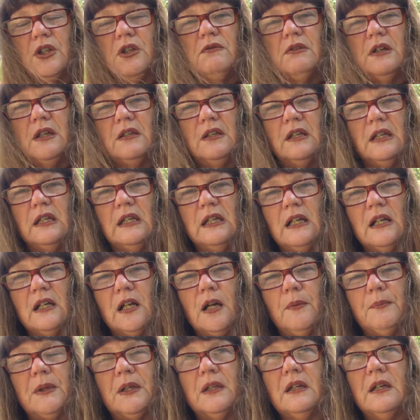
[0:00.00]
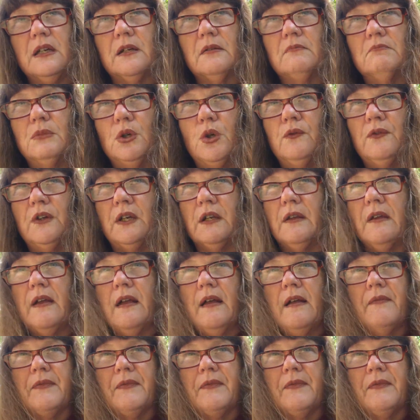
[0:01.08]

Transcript: you need to get up and get moving.